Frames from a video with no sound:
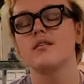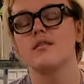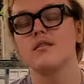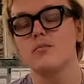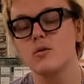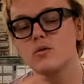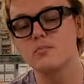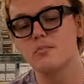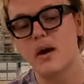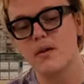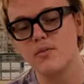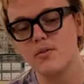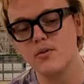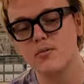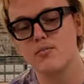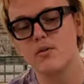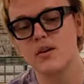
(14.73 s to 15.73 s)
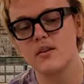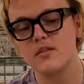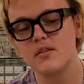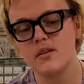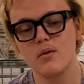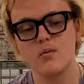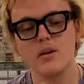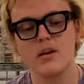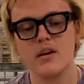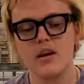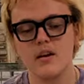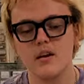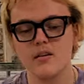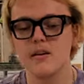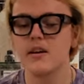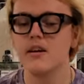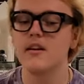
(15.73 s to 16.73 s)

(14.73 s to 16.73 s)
the most popular brands that we carry.